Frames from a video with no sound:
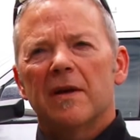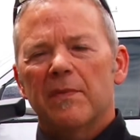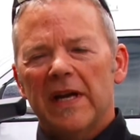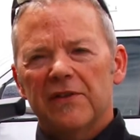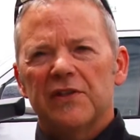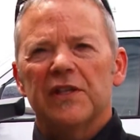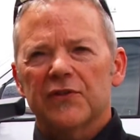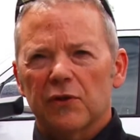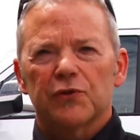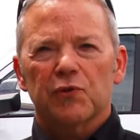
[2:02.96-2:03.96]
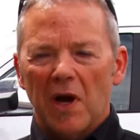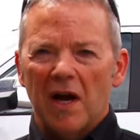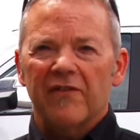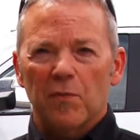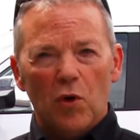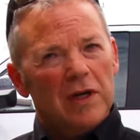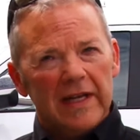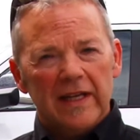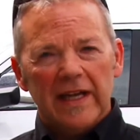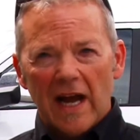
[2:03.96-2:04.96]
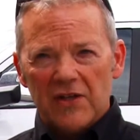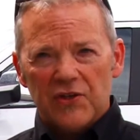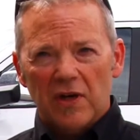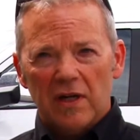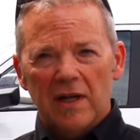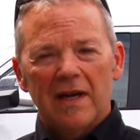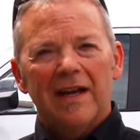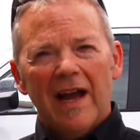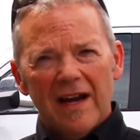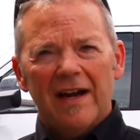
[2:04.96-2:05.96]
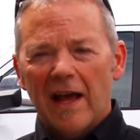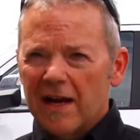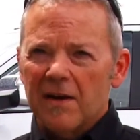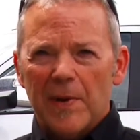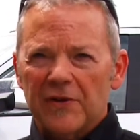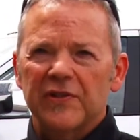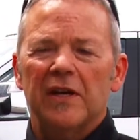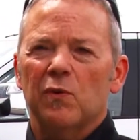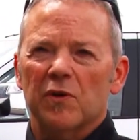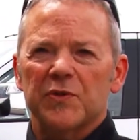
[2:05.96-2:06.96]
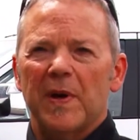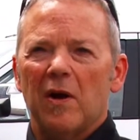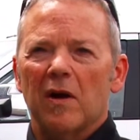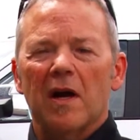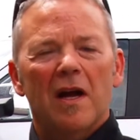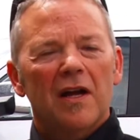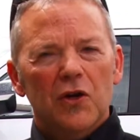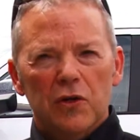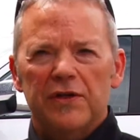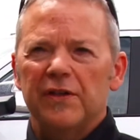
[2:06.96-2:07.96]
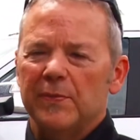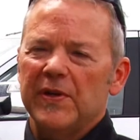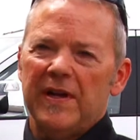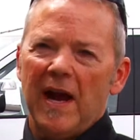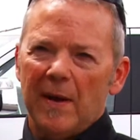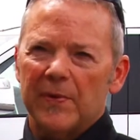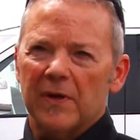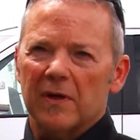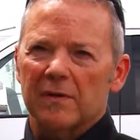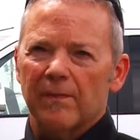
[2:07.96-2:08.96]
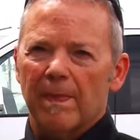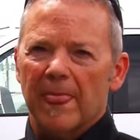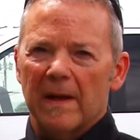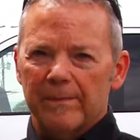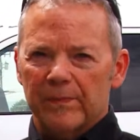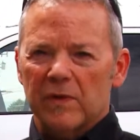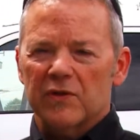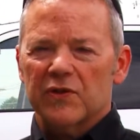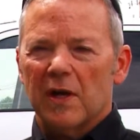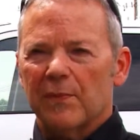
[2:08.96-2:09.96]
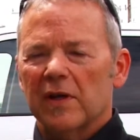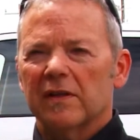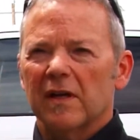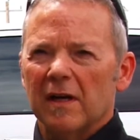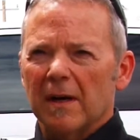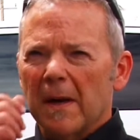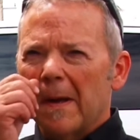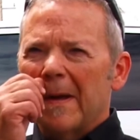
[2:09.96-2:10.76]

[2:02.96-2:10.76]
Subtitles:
It made the diesel drive more like a gas truck, and it added about 10 horsepower. Couldn't have been happier. Stop right there.